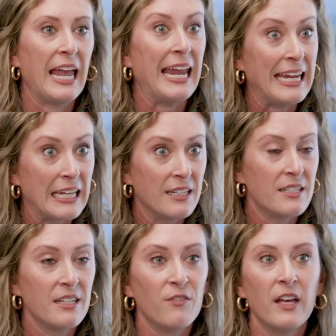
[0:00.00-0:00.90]

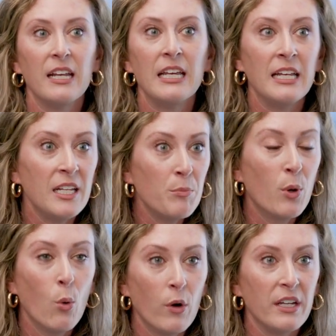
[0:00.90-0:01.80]
And if at any
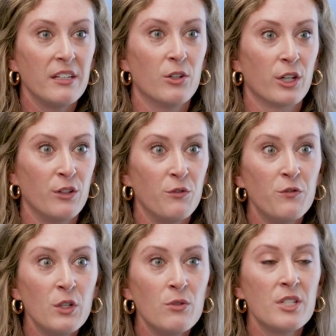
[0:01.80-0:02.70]
point you're
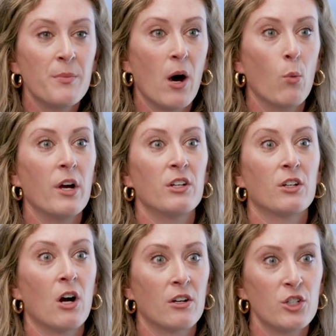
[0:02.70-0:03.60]
confused about what your
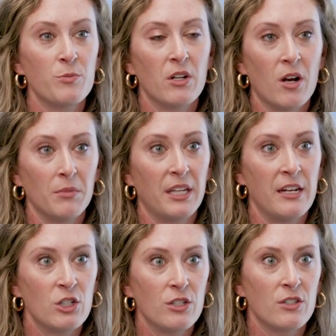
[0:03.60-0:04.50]
garnishment
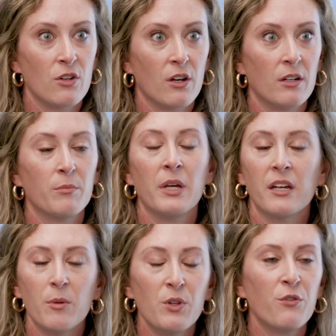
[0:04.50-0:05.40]
obligations are,
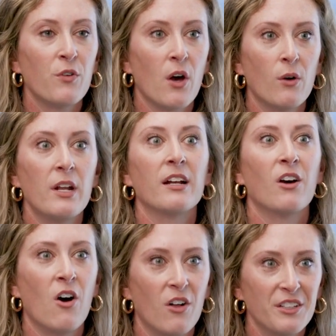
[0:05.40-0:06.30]
pick up the phone and
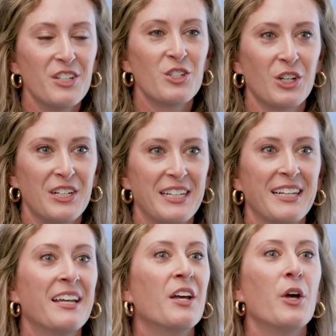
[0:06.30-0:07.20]
call an attorney.
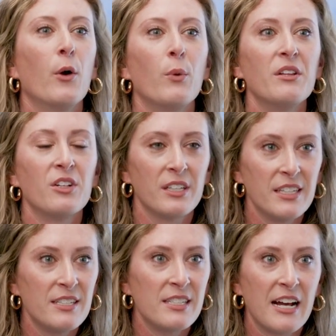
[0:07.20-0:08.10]
We look at
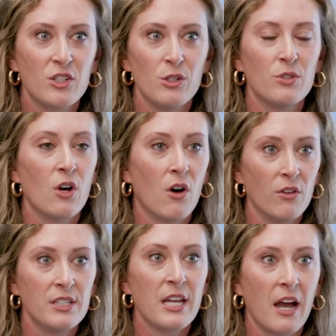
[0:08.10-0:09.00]
these statutes all
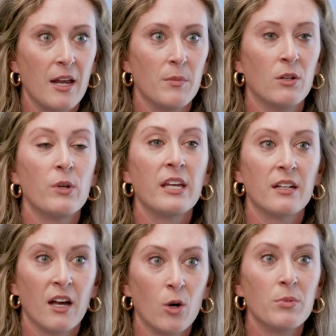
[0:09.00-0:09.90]
the time and we
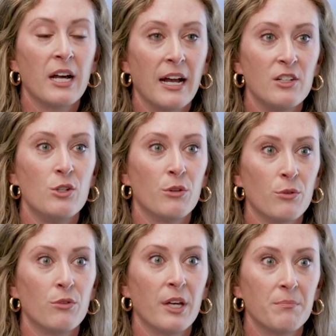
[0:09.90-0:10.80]
can help guide you
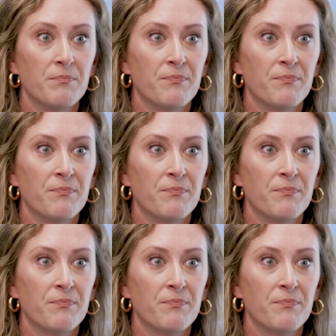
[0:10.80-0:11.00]
through them.